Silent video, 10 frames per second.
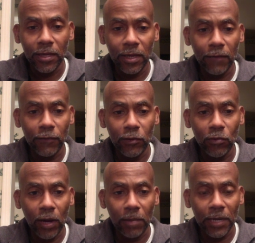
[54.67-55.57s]
If you
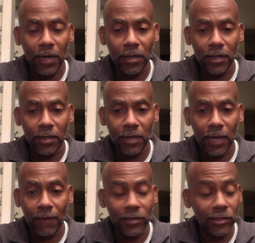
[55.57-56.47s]
want, I'm not going to,
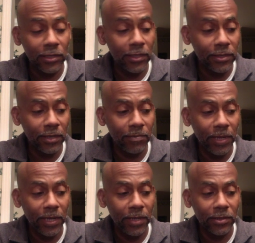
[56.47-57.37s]
obviously in 10
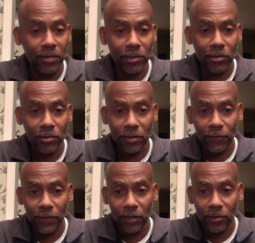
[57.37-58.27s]
minutes, this
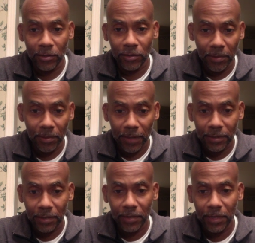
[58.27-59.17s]
video is going to be about
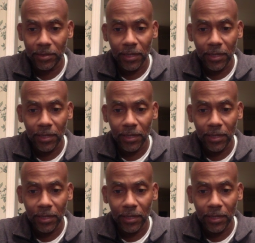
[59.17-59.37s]
10 minutes,